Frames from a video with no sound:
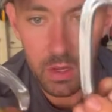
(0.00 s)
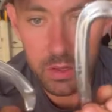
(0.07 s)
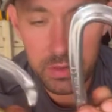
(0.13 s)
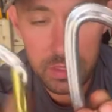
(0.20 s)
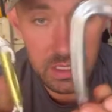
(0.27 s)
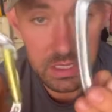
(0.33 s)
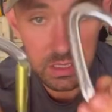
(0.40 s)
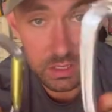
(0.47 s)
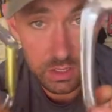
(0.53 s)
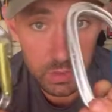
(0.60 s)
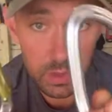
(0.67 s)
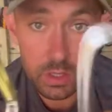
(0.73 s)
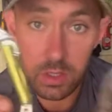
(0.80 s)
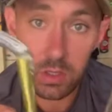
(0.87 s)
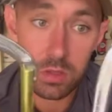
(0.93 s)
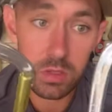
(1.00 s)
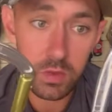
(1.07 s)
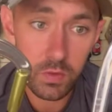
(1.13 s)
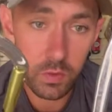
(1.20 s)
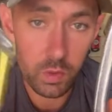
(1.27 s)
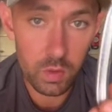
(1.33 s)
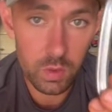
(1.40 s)
These two I use
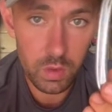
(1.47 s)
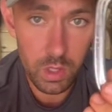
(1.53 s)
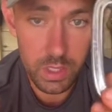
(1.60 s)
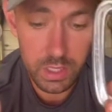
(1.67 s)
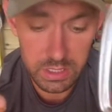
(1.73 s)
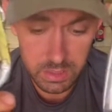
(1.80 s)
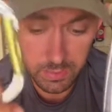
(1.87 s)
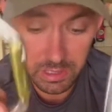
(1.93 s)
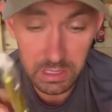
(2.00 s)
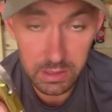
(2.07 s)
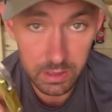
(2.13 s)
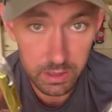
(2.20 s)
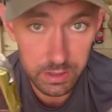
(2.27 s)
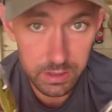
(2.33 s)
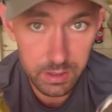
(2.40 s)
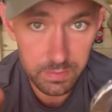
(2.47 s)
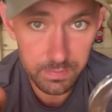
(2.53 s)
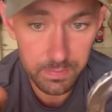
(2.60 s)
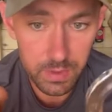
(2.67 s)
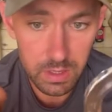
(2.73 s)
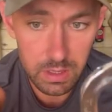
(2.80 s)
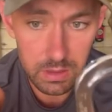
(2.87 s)
for speed lines.
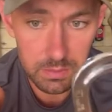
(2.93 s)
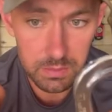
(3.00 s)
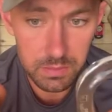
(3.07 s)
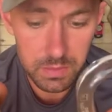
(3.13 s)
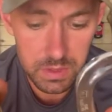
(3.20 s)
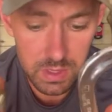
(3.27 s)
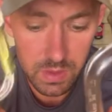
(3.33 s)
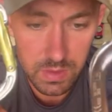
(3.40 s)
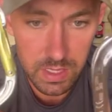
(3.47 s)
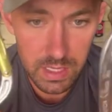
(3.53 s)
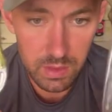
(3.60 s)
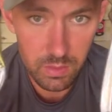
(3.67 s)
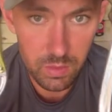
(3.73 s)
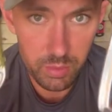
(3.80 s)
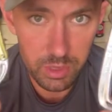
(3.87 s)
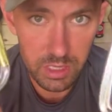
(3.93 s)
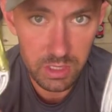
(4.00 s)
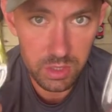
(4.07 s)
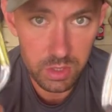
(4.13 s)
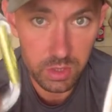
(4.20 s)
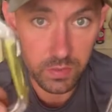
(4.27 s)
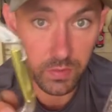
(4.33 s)
So they will be
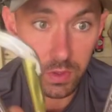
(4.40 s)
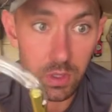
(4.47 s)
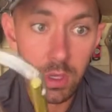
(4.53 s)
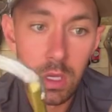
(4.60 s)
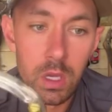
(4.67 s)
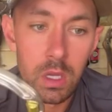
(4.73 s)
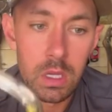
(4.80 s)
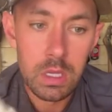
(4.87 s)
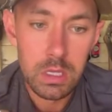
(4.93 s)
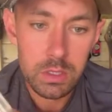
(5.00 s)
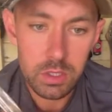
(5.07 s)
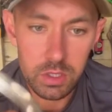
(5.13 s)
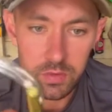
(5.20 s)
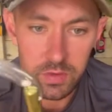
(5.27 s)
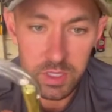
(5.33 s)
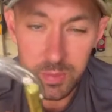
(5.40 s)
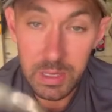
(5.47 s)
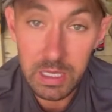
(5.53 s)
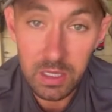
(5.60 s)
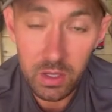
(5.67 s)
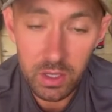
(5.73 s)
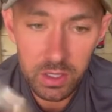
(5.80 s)
just for
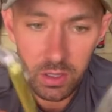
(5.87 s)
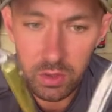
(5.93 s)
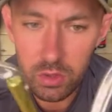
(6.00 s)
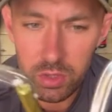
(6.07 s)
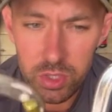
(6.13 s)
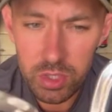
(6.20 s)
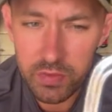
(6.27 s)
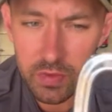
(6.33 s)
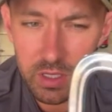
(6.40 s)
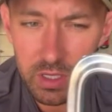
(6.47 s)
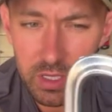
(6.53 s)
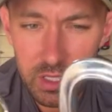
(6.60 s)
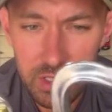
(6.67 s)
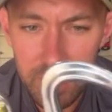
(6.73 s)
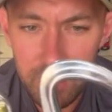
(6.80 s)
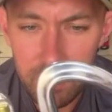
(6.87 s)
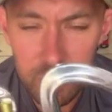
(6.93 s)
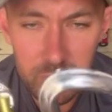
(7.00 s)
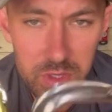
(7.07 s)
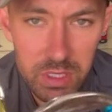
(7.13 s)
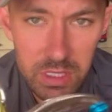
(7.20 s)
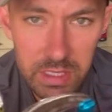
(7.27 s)
speed lining, or just for like a
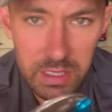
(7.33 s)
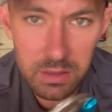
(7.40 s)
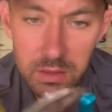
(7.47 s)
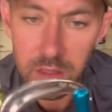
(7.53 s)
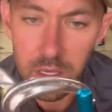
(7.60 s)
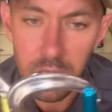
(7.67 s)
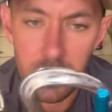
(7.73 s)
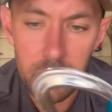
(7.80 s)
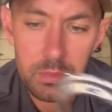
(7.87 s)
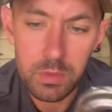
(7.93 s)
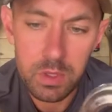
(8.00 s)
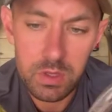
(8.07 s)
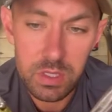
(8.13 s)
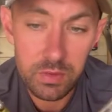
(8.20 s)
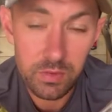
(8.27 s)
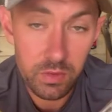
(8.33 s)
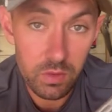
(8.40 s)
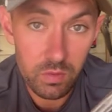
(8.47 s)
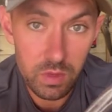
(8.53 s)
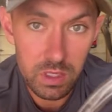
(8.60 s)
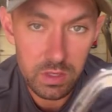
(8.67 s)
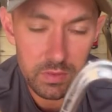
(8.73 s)
general sling. Use it for a
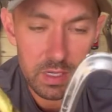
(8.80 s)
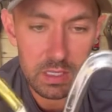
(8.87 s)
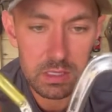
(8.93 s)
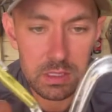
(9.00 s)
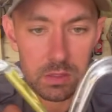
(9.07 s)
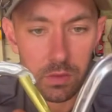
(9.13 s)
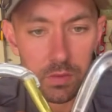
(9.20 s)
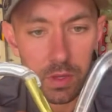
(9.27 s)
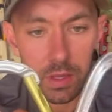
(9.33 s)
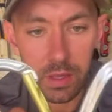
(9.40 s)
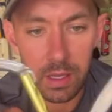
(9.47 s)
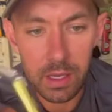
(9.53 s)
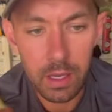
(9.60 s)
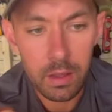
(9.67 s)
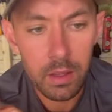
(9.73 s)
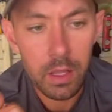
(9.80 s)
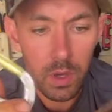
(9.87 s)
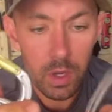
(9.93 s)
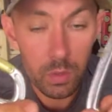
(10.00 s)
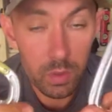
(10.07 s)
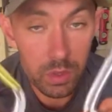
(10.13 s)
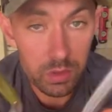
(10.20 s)
redirect, stuff like that.
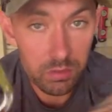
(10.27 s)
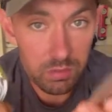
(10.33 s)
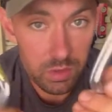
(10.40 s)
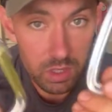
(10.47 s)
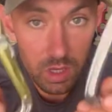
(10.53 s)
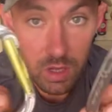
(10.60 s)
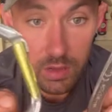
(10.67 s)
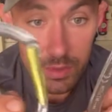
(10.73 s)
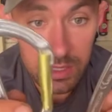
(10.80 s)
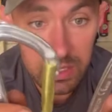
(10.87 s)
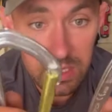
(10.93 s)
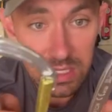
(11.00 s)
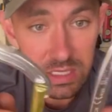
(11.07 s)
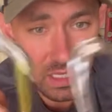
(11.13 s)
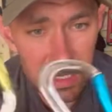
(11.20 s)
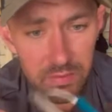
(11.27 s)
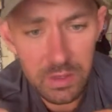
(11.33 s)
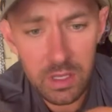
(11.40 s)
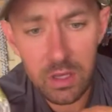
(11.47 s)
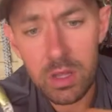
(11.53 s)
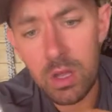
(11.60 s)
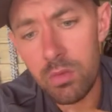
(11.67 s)
I wouldn't climb on these, even
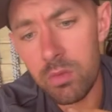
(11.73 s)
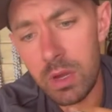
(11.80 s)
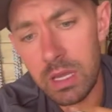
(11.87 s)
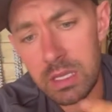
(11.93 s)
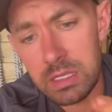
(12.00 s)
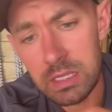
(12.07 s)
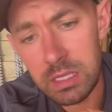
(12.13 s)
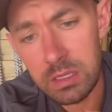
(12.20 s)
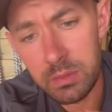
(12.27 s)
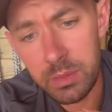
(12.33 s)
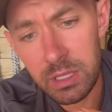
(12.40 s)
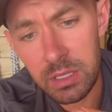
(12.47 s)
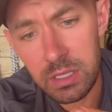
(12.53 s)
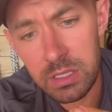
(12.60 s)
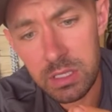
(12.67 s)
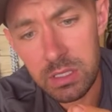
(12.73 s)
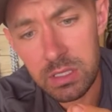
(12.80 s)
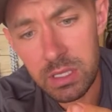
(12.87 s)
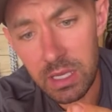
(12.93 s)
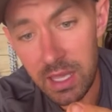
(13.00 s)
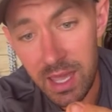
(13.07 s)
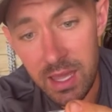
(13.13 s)
though they're rated. I mean, this is
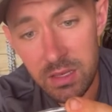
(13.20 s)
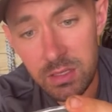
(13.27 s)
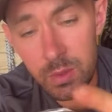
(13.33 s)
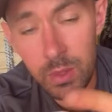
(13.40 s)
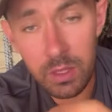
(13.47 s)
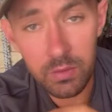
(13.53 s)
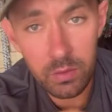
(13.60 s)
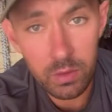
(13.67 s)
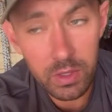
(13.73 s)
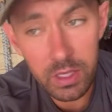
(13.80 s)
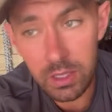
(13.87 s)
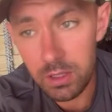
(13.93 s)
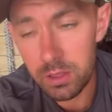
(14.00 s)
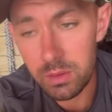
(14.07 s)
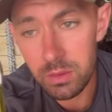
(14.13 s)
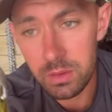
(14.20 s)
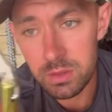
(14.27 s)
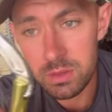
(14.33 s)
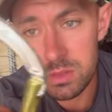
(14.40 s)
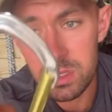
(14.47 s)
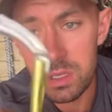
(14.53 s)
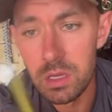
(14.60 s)
again 24
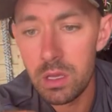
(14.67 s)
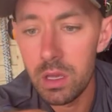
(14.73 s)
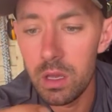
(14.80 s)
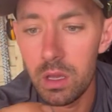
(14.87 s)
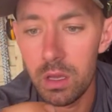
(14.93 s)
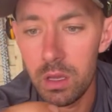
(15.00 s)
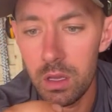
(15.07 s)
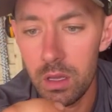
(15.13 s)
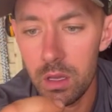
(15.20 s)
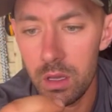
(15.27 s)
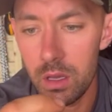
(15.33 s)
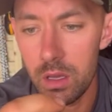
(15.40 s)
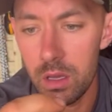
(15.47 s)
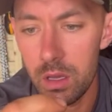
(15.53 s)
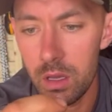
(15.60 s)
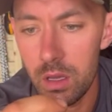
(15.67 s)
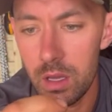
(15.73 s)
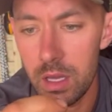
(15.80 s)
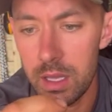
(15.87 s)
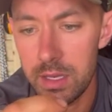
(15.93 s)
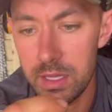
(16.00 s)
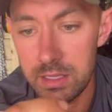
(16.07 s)
kilonewtons,
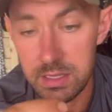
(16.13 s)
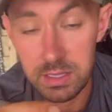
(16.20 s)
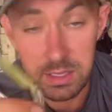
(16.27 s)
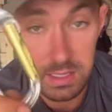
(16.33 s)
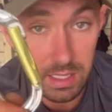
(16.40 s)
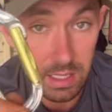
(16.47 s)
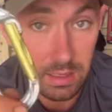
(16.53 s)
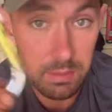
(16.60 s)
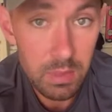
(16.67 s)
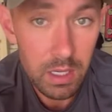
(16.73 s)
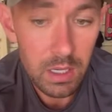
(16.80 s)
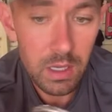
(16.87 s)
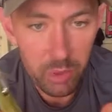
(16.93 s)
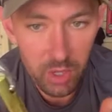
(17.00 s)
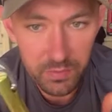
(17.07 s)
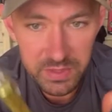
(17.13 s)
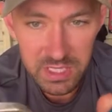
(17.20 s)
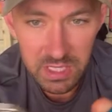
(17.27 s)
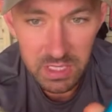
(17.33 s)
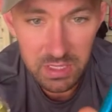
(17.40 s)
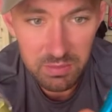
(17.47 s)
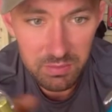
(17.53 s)
and that's the same. But
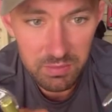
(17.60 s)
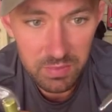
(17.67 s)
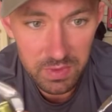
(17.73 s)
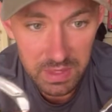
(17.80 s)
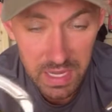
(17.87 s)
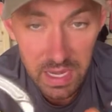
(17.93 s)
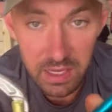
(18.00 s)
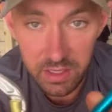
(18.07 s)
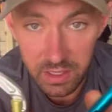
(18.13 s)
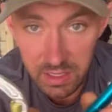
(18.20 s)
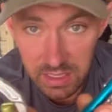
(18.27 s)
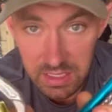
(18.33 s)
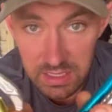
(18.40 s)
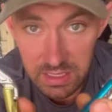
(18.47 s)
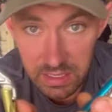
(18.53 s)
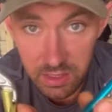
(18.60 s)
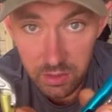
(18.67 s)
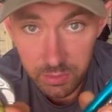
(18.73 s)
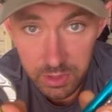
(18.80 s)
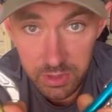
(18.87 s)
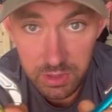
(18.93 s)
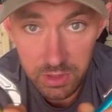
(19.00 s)
obviously that can easily
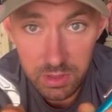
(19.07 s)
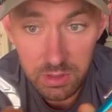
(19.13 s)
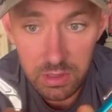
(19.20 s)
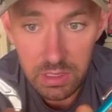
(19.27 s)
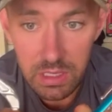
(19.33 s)
come undone.